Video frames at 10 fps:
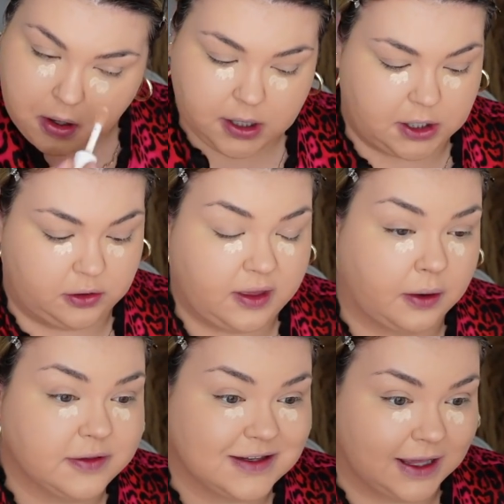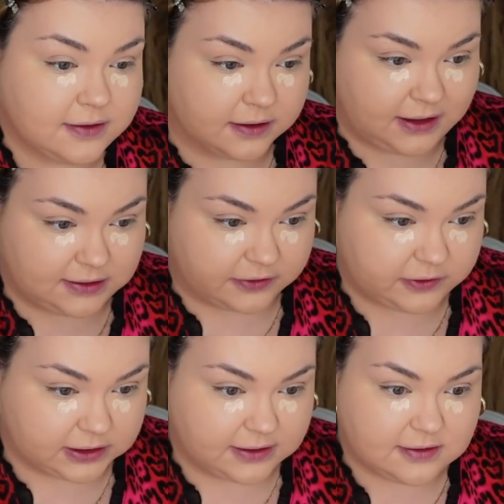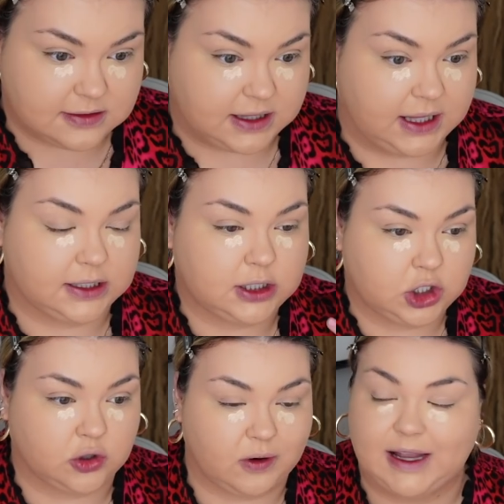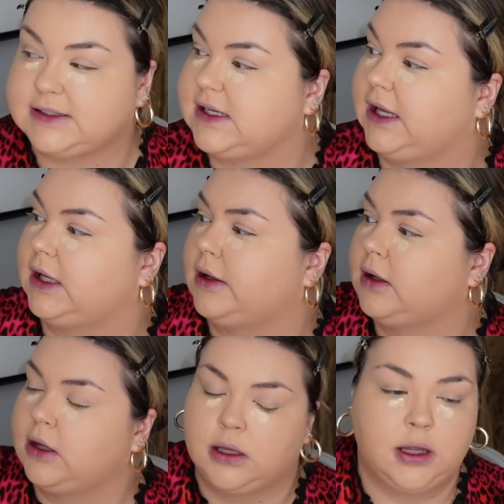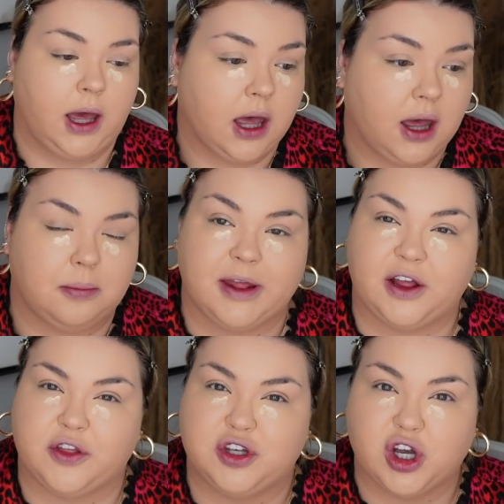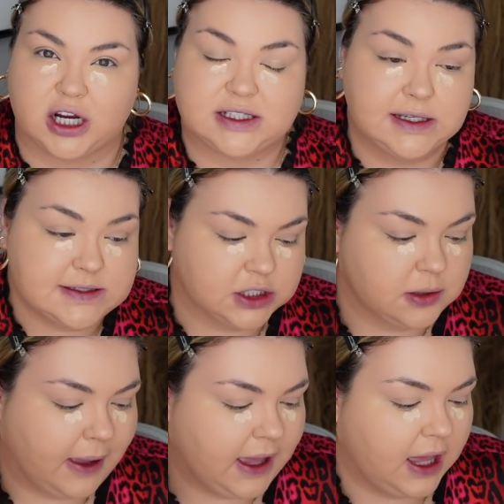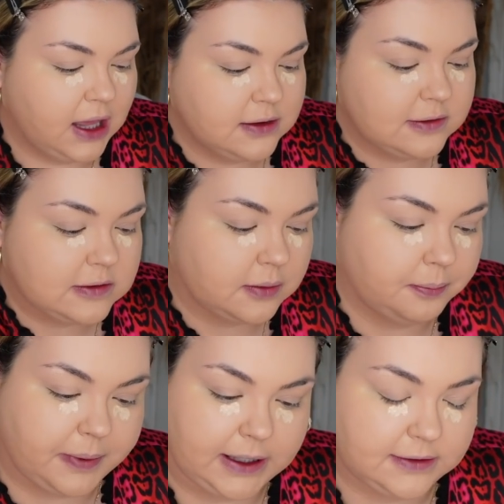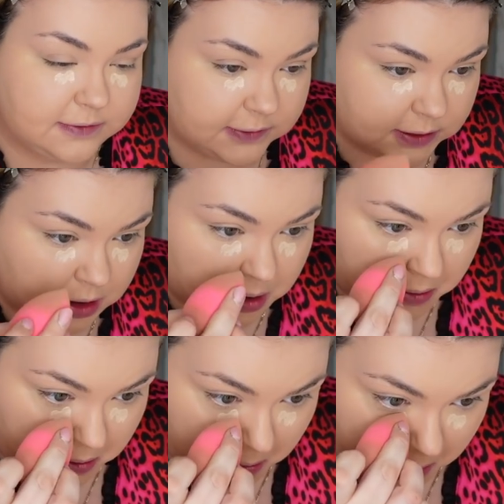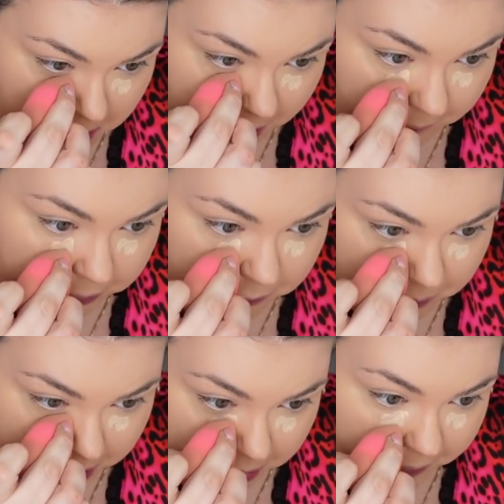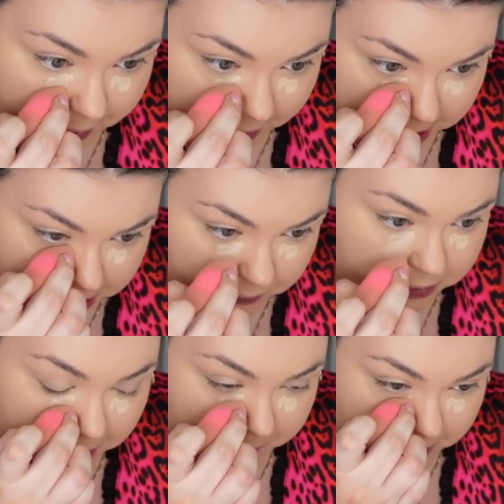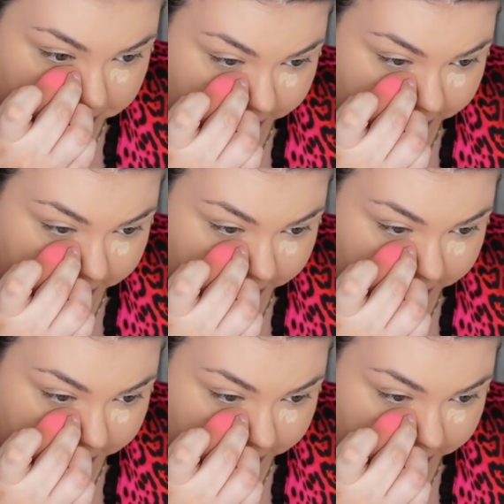You know, that was nice because I definitely see it correcting um, like the darkness under my eyes, but now I just wanna go ahead and do a little bit of